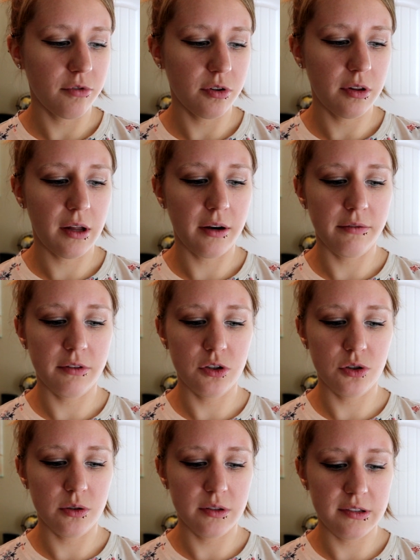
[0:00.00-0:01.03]
for a lot of
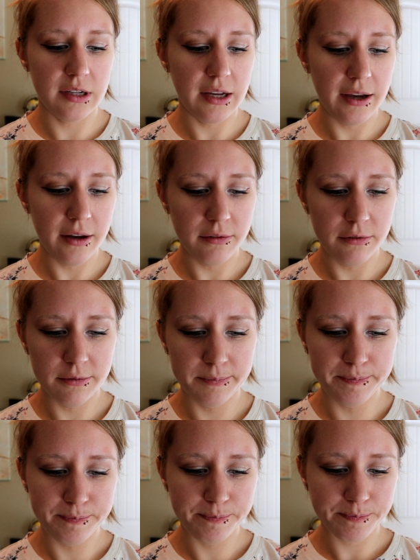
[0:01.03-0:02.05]
the shirts that I have.
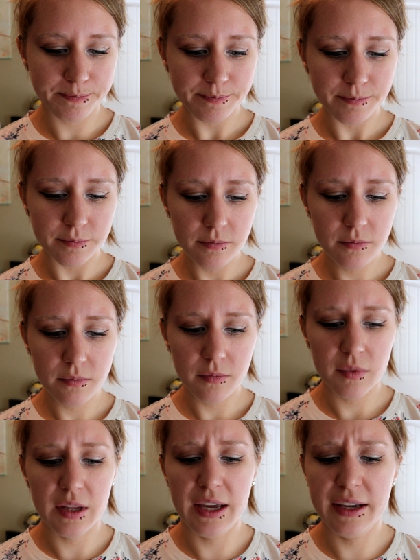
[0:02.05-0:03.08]

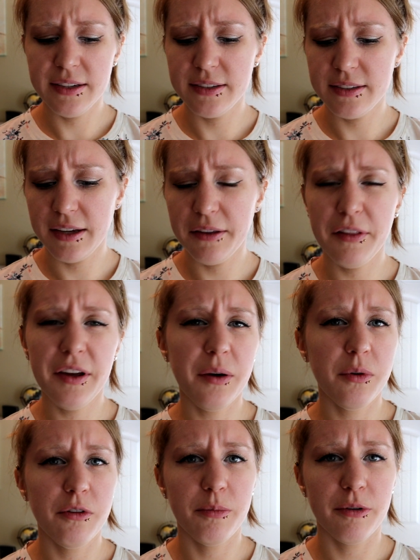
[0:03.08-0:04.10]
And I
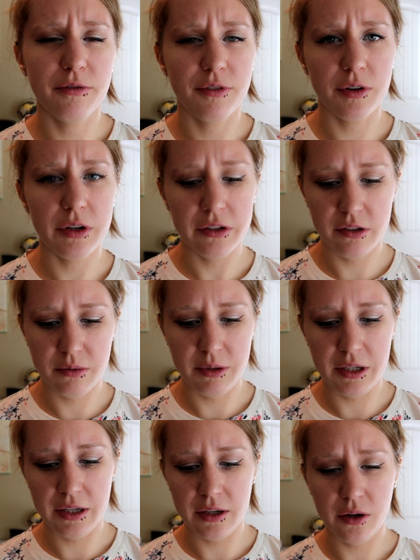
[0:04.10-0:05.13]
think I would have preferred it to
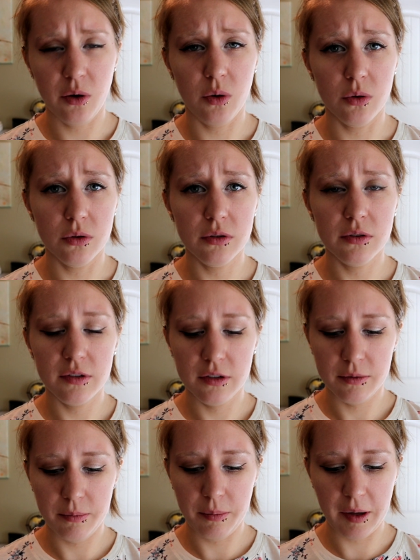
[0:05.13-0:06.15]
be in gold,
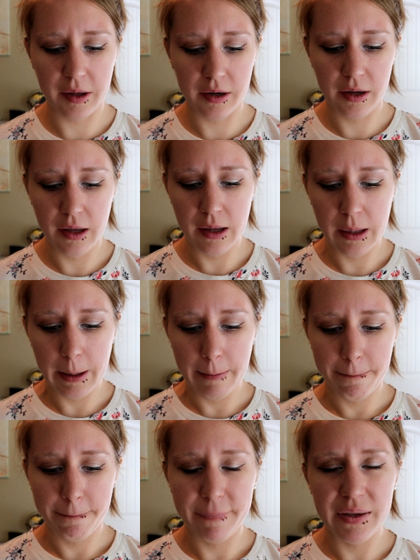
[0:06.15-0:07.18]
but
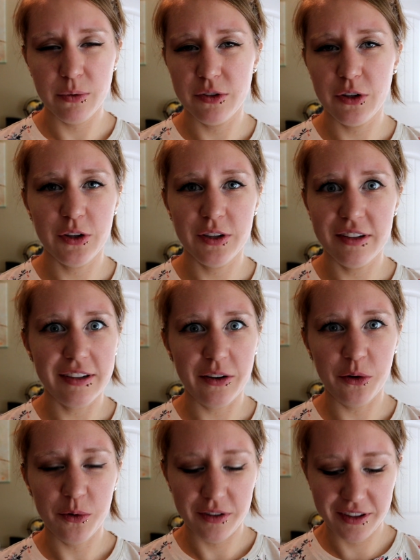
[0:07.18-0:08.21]
it was a good
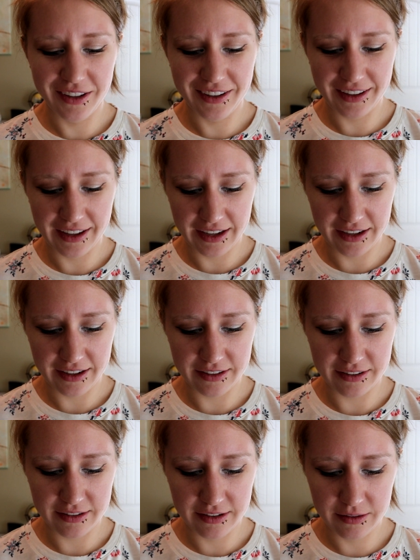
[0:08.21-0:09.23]
deal,
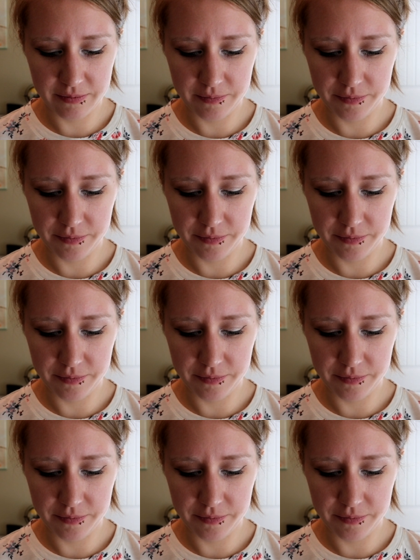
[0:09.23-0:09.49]
and